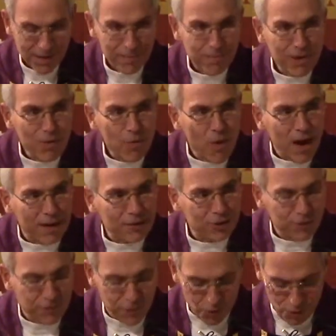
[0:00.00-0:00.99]
Be
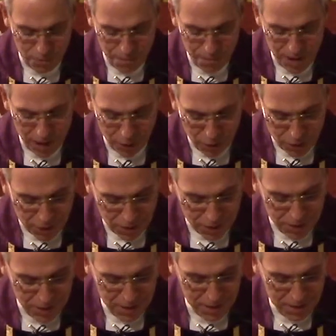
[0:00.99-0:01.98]
watchful, be
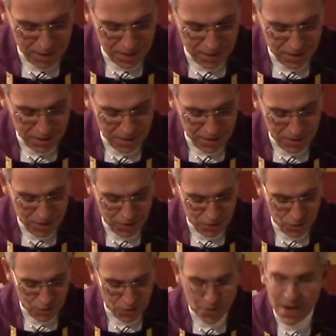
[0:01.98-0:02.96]
alert.
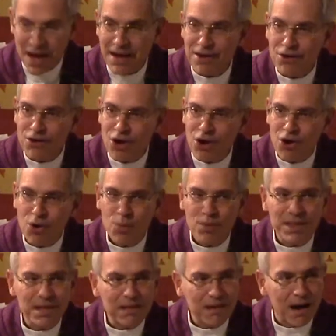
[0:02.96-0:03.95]
You do not know
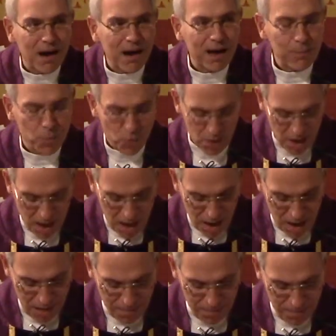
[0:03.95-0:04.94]
when the time will
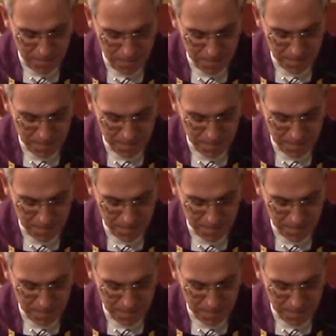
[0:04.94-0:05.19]
come.